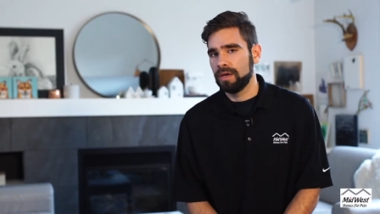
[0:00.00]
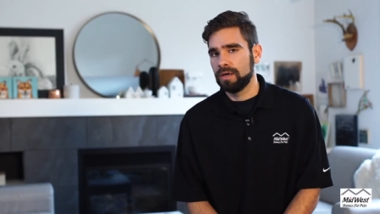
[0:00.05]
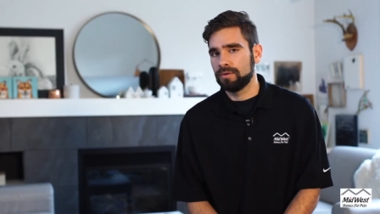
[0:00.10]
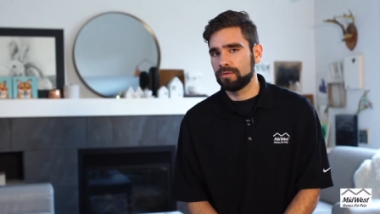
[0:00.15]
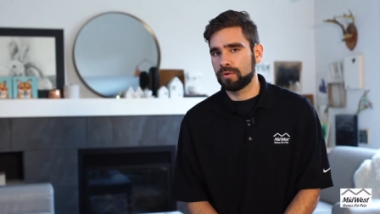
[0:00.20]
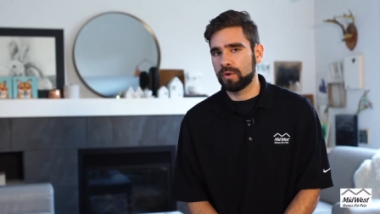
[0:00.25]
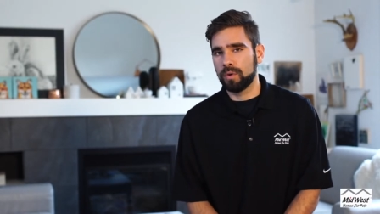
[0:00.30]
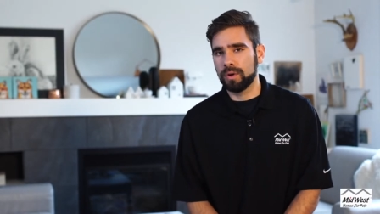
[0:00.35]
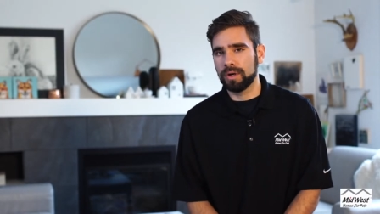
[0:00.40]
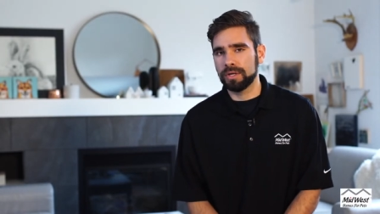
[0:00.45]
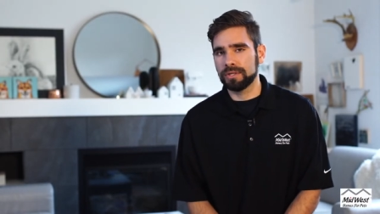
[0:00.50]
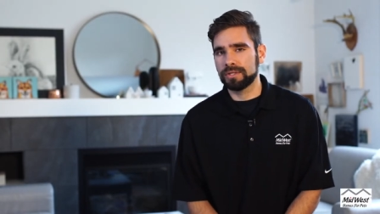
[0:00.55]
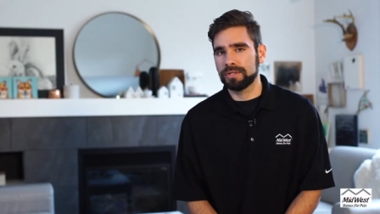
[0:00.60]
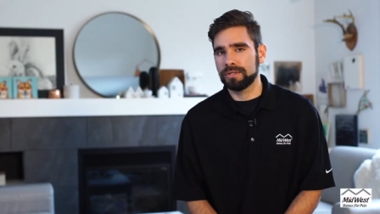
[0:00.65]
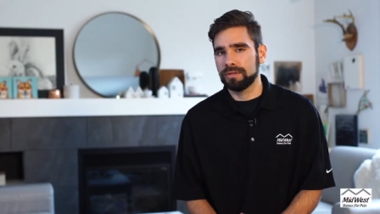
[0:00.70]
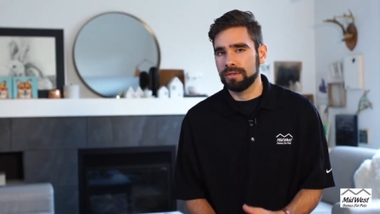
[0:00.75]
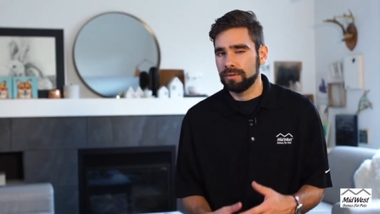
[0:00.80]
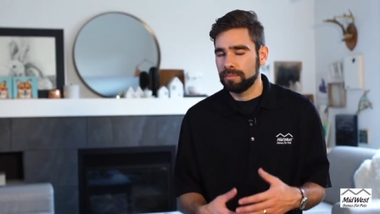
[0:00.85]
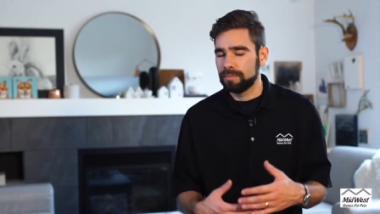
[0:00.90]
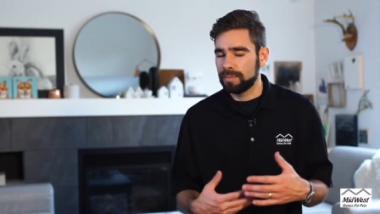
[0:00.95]
Of
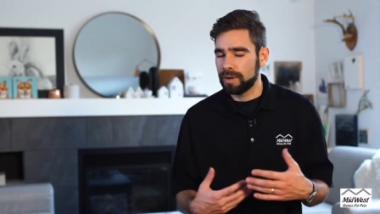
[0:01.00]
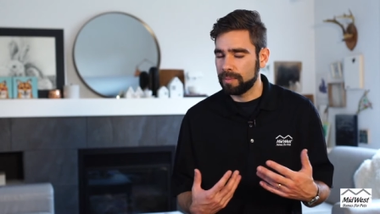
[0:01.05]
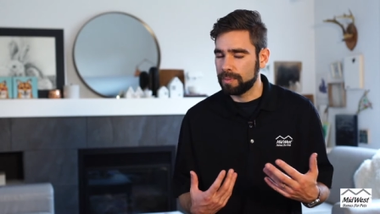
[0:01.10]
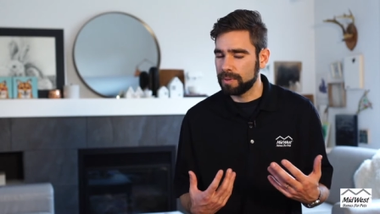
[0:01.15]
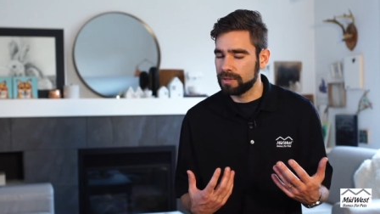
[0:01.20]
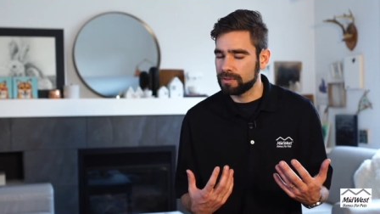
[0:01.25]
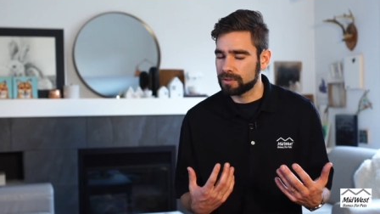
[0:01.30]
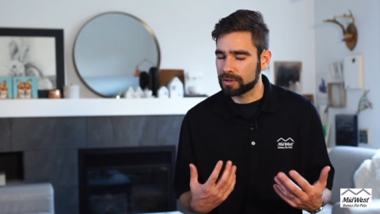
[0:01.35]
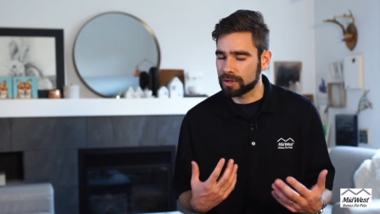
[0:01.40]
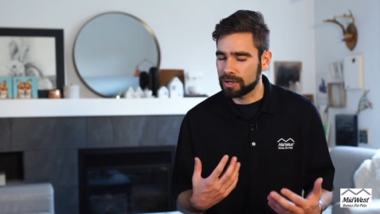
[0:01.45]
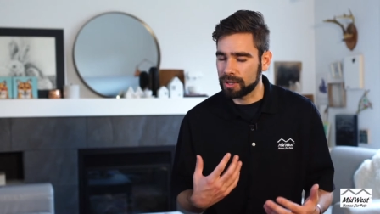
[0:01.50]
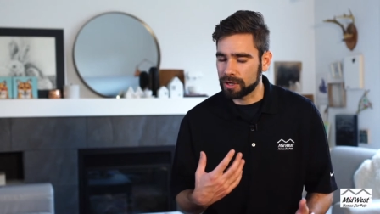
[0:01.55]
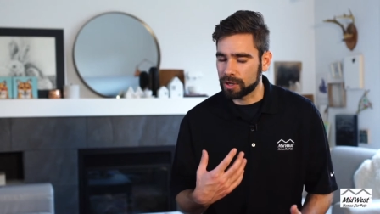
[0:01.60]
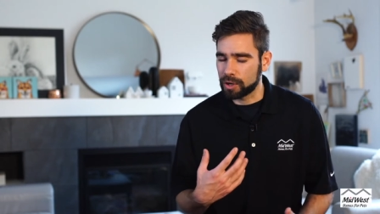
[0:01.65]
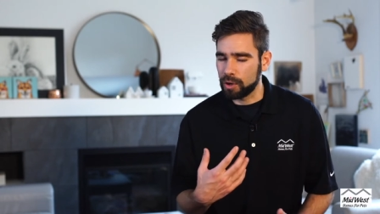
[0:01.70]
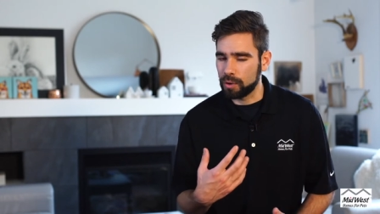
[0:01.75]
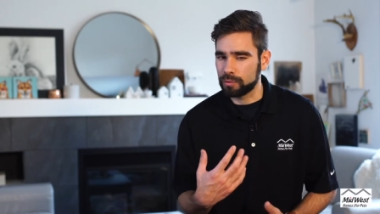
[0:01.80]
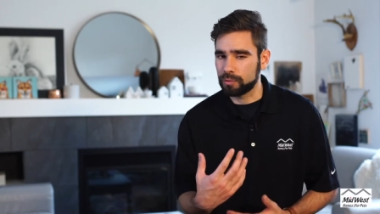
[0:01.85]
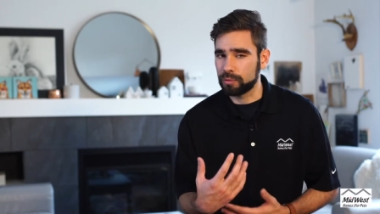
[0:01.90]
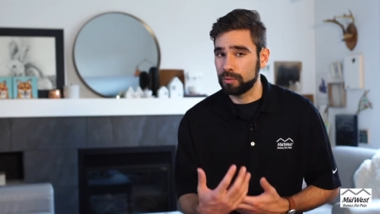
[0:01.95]
course, puppies are going to
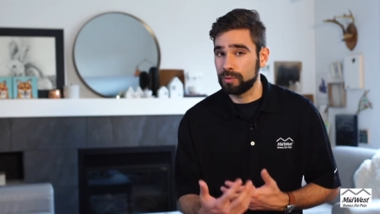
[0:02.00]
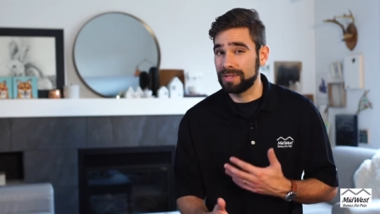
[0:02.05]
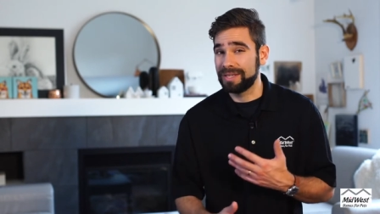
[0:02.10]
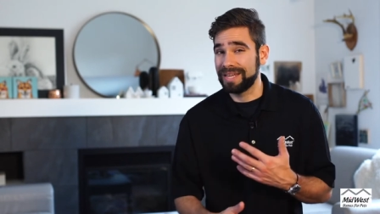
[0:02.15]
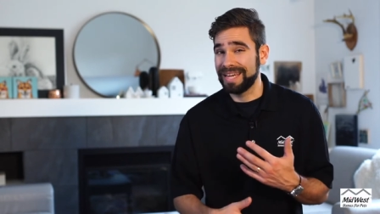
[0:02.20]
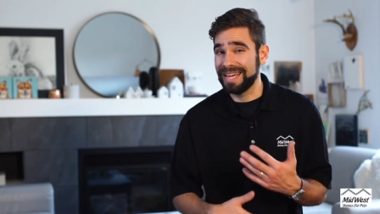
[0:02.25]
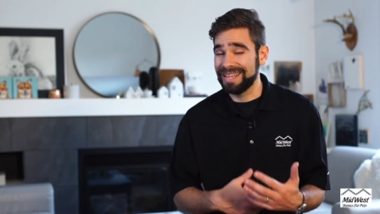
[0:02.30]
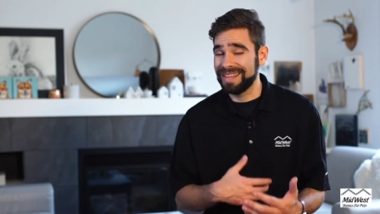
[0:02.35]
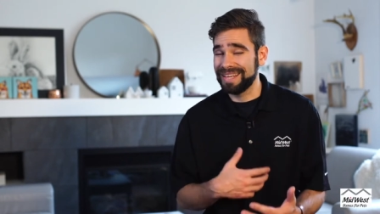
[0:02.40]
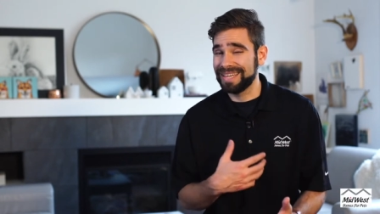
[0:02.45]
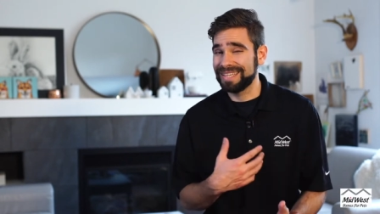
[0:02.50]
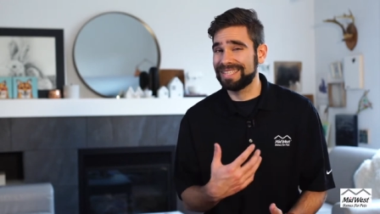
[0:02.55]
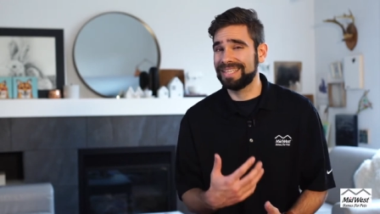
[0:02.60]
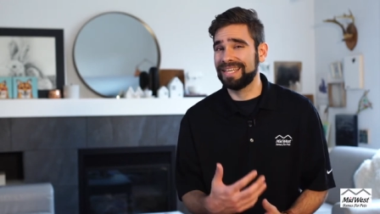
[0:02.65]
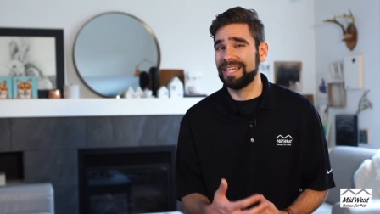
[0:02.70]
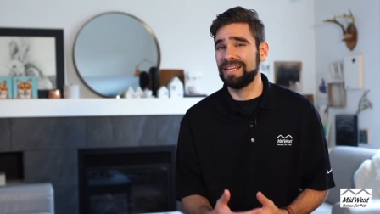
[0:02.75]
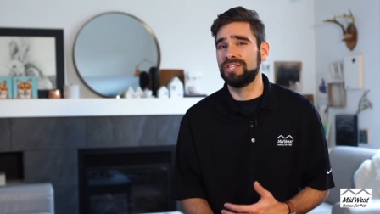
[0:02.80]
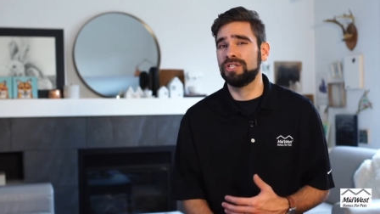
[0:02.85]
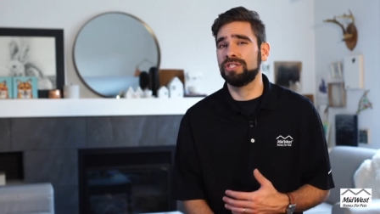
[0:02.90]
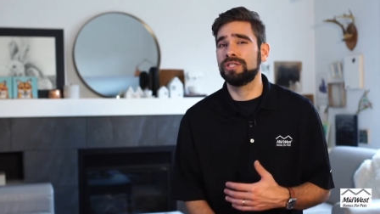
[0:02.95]
go through teething
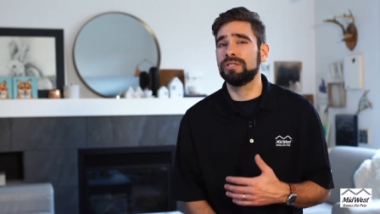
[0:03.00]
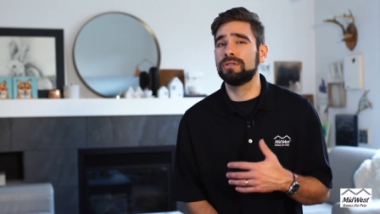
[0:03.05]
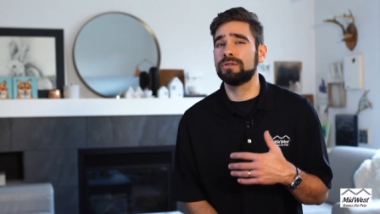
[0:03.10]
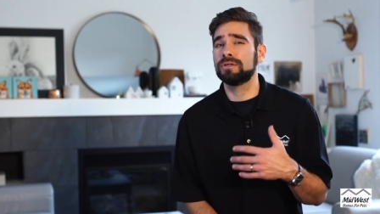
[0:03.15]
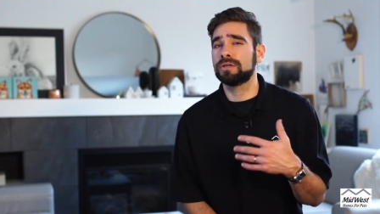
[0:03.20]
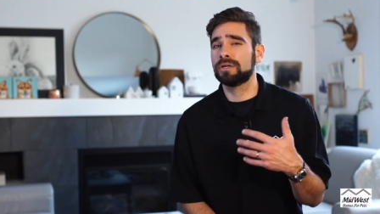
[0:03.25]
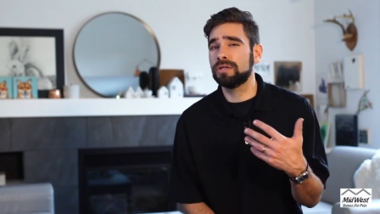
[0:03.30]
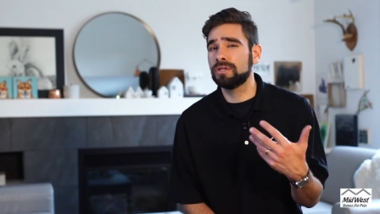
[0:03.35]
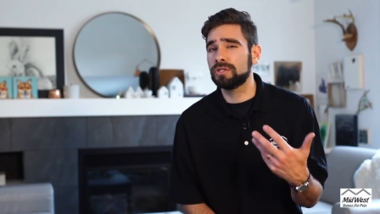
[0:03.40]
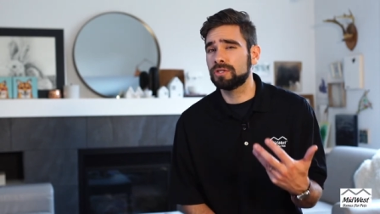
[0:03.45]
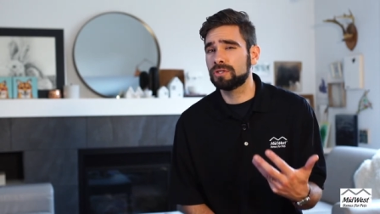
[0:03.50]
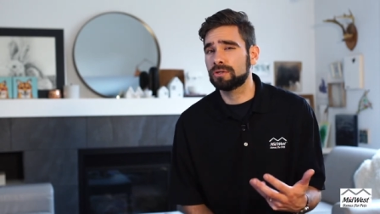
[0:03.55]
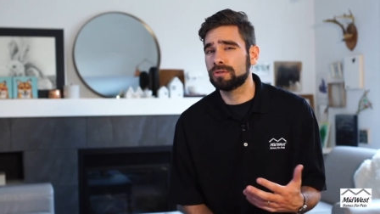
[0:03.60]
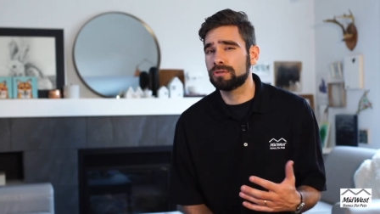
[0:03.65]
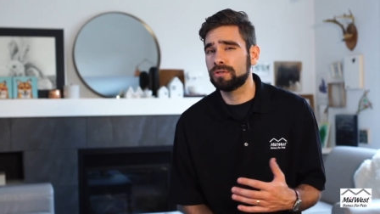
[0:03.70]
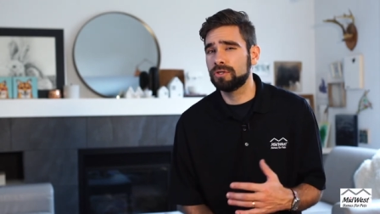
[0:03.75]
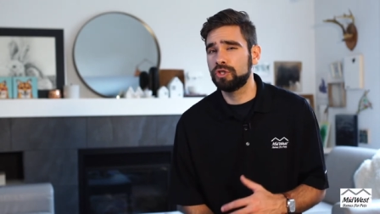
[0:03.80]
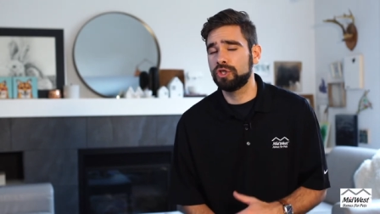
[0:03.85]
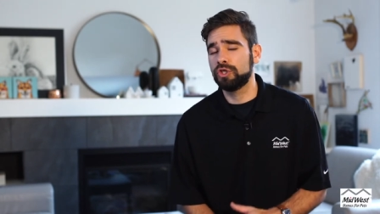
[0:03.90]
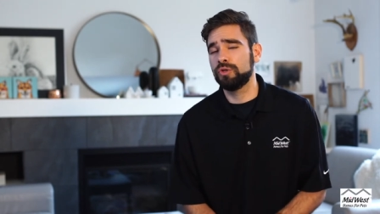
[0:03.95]
stages and they're going to
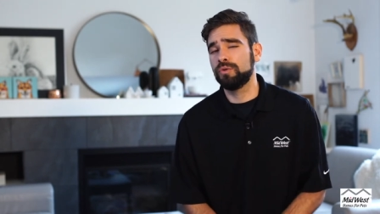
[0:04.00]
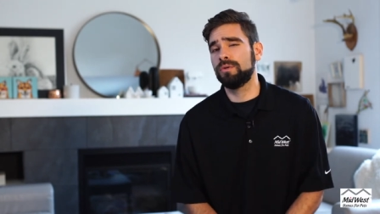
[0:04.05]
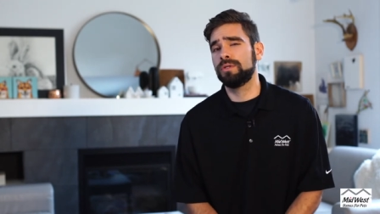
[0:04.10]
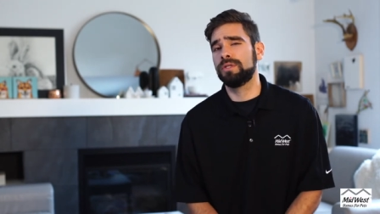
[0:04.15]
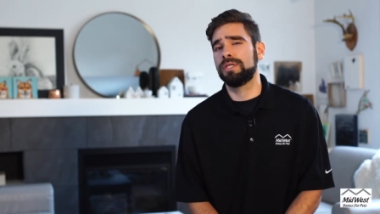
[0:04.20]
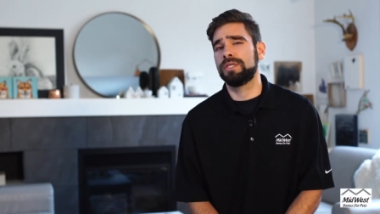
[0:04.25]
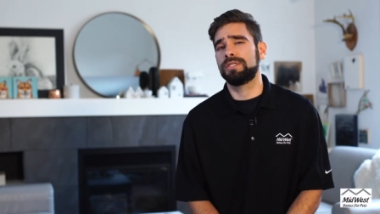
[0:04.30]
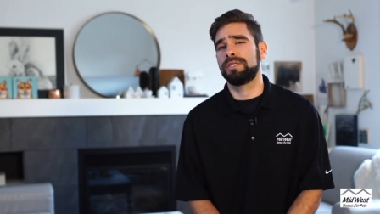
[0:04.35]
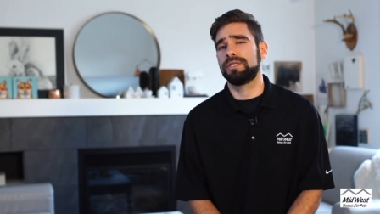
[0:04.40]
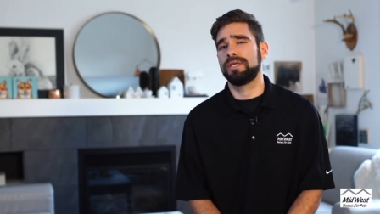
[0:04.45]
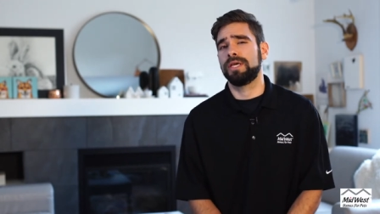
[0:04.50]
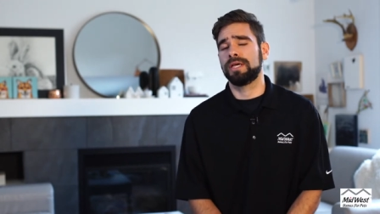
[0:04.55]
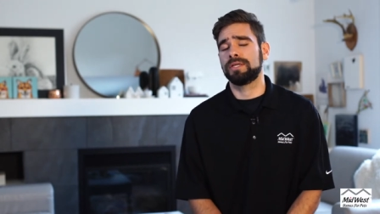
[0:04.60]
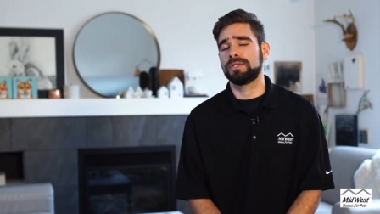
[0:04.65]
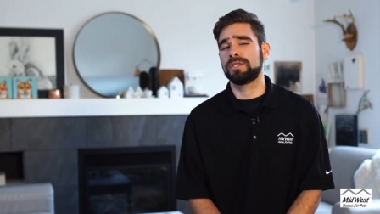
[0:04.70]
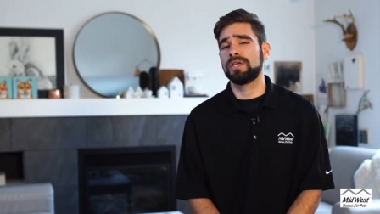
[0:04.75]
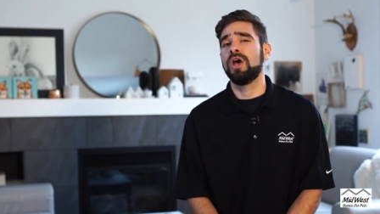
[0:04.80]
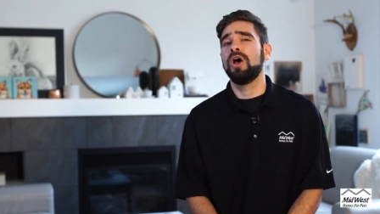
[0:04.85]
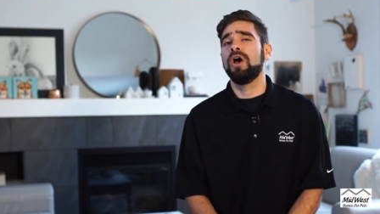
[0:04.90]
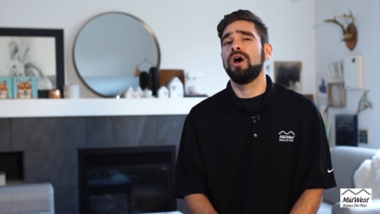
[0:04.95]
start to chew on these
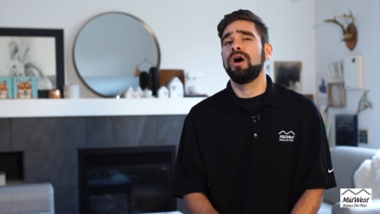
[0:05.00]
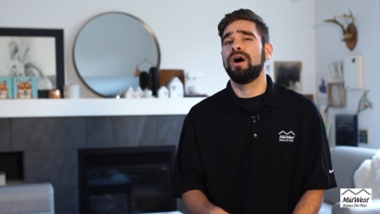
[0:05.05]
things.